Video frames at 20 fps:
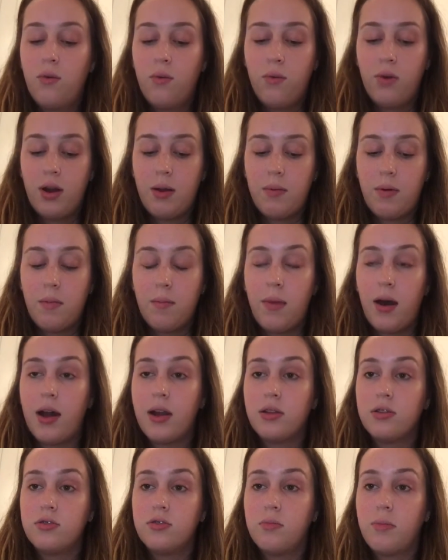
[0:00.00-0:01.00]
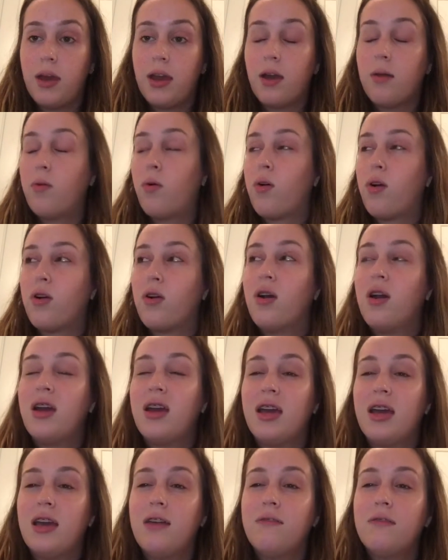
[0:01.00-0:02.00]
when I'm about to do makeup, or
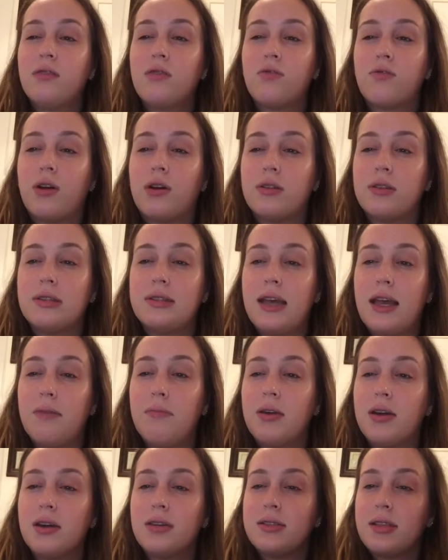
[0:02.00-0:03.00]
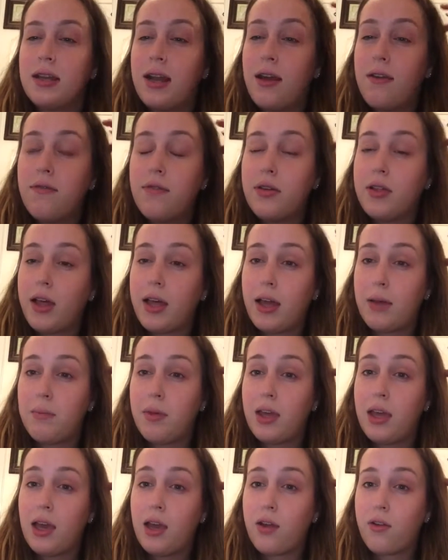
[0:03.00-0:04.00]
even throughout the day, because then I feel like I'm
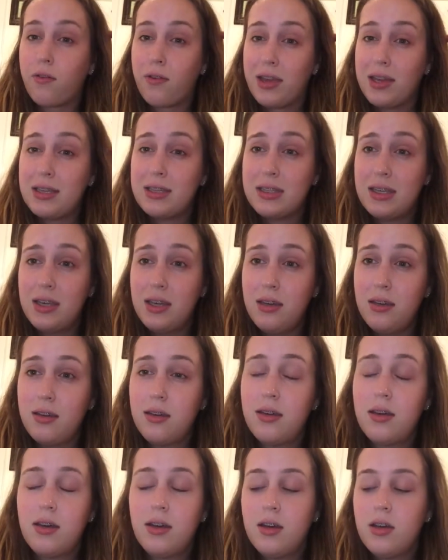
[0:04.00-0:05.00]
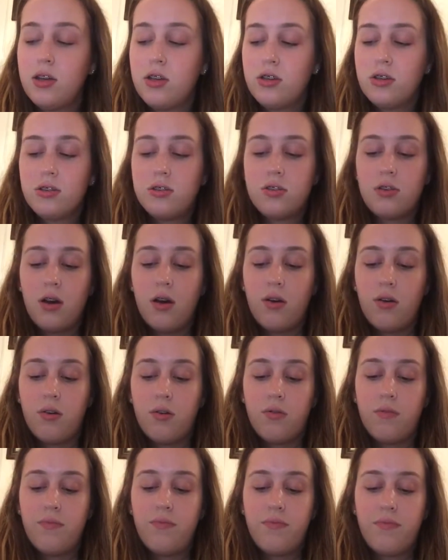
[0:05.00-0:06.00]
going to get greasy.
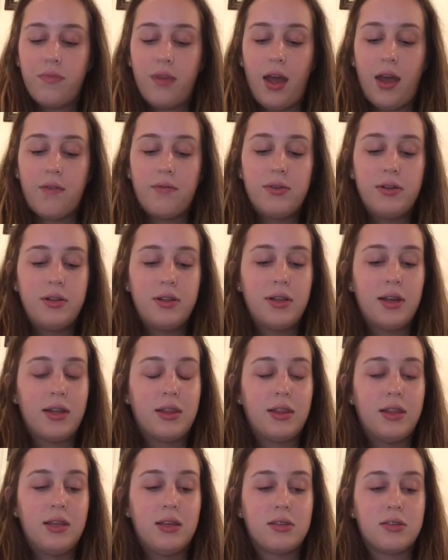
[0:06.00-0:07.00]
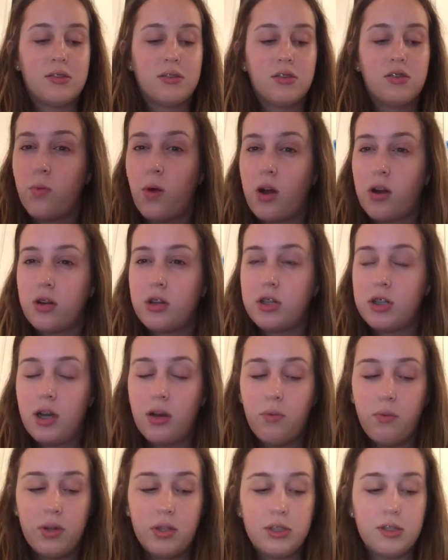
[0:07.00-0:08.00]
So I really like these water
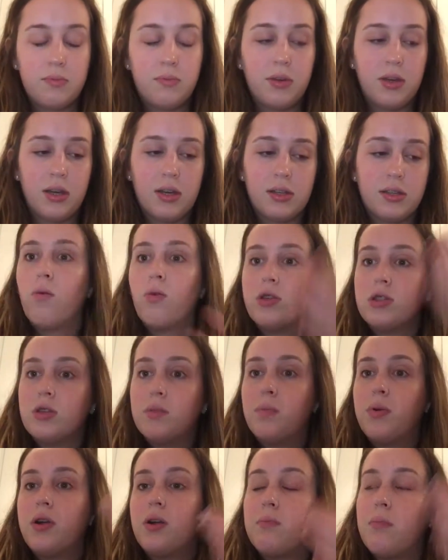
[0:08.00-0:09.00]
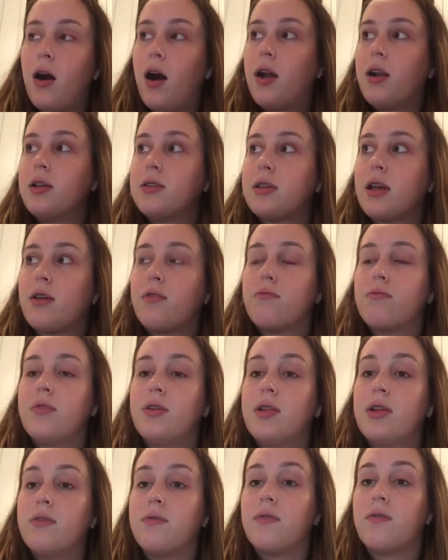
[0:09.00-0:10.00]
gel ones because once you put them on, it's like
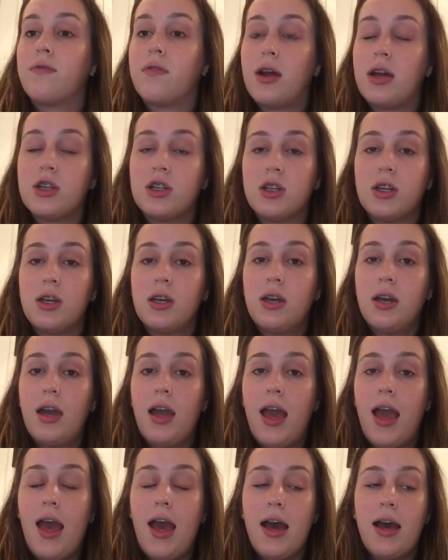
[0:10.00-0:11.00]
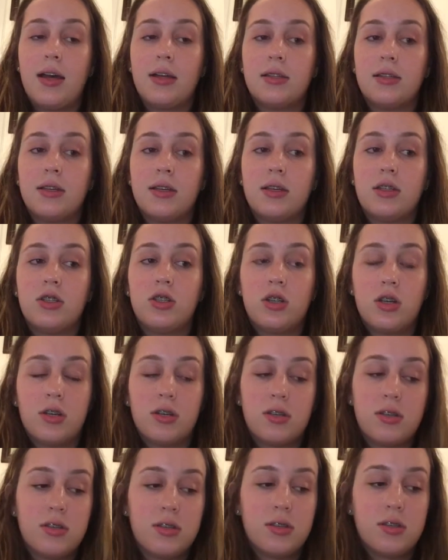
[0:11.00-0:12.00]
really refreshing and it
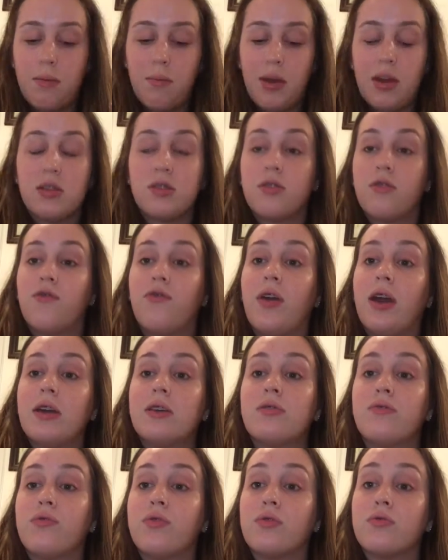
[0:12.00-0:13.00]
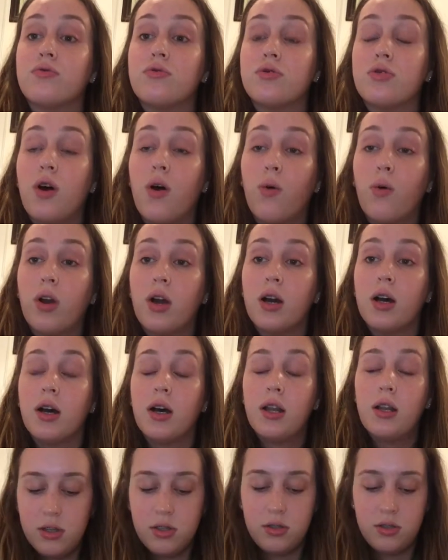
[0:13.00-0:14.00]
just makes your face feel so
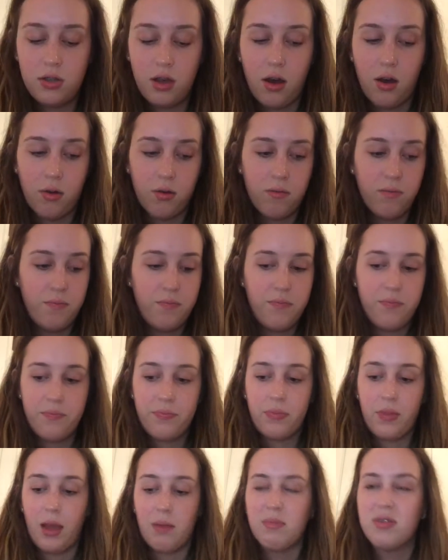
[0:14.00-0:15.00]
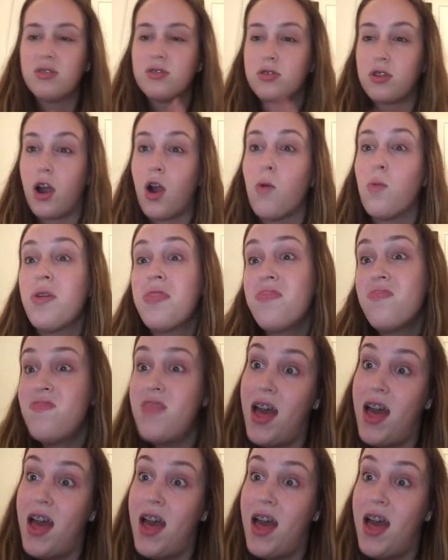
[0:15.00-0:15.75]
good. So I'm gonna start with